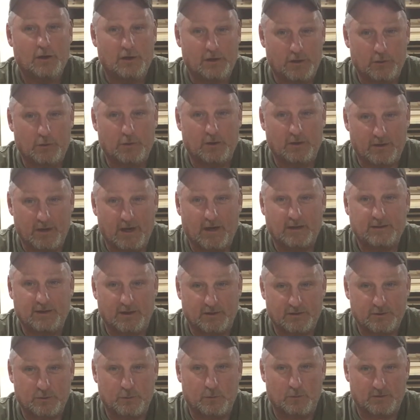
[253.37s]
you can knock
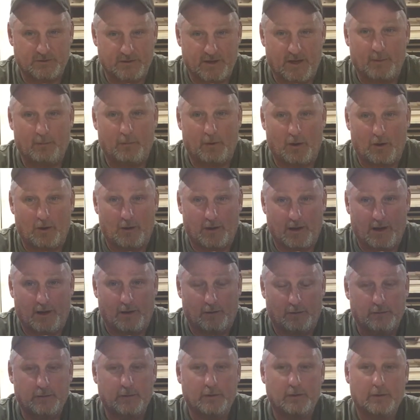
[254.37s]
that squirrel's eyeball
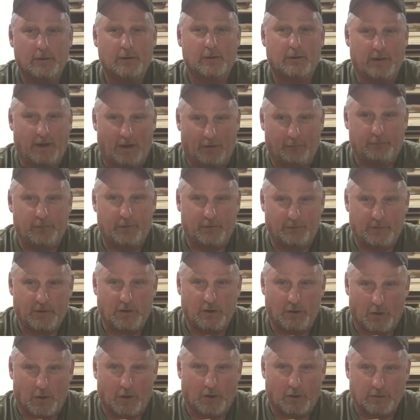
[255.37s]
out at 50
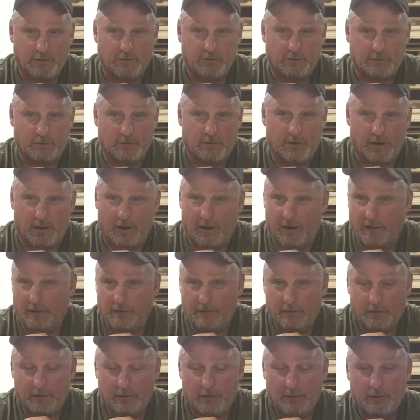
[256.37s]
yards, okay?
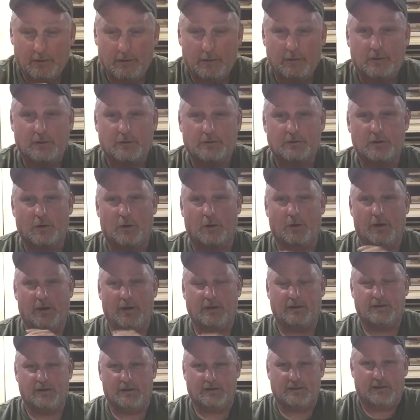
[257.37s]
So
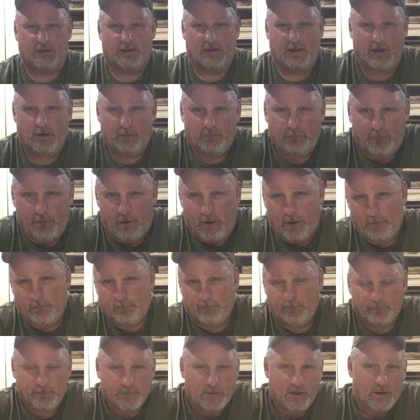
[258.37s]
it's a lot of
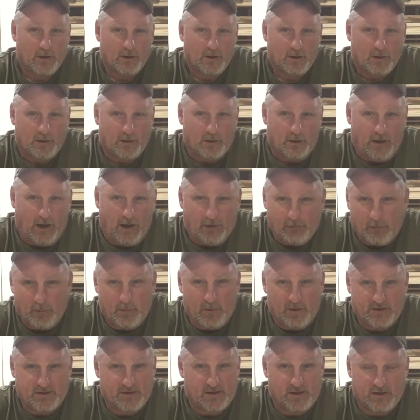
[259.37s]
fun.
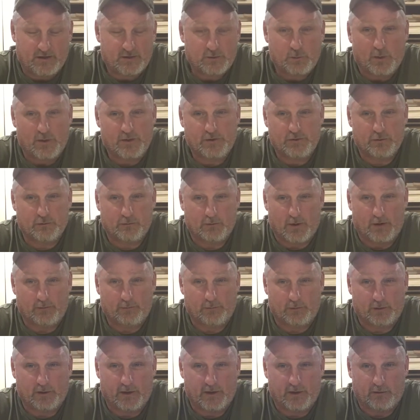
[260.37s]
Everybody's got a 22
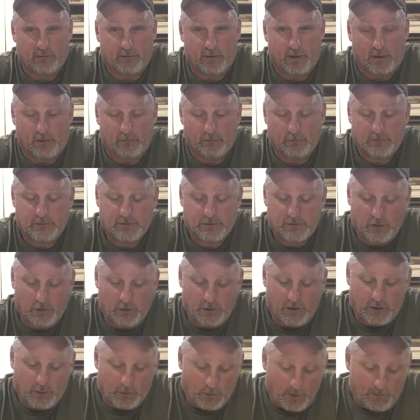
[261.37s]
rifle laying around. So
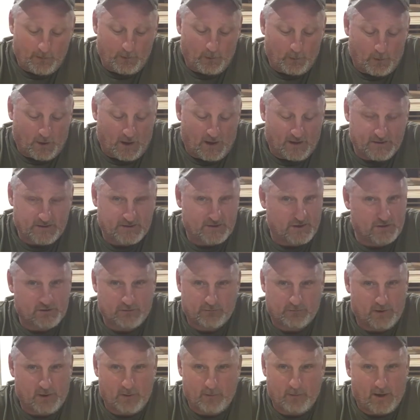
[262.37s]
equipment-wise, it
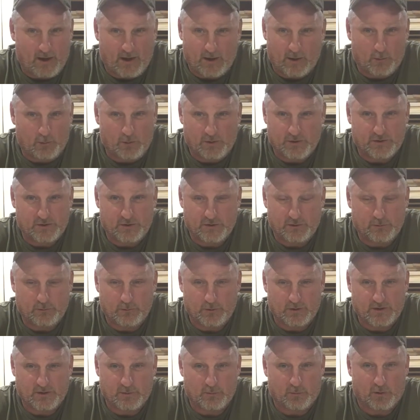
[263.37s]
doesn't really matter what
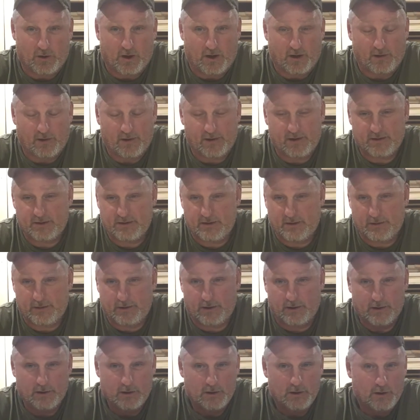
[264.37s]
you bring. Like I said,
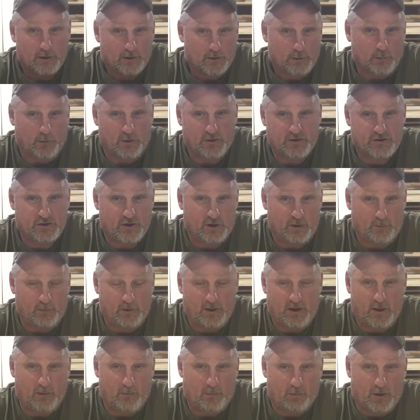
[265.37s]
the one
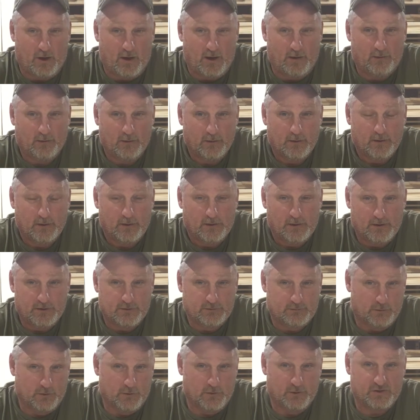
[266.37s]
gentleman, he brought
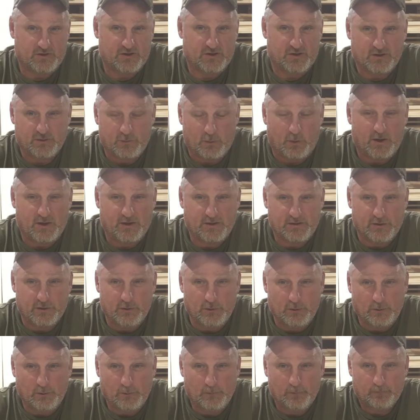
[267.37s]
his Ruger
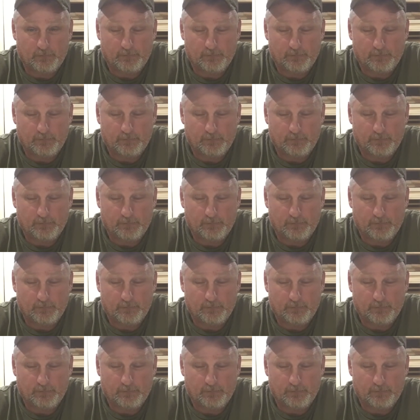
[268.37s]
1022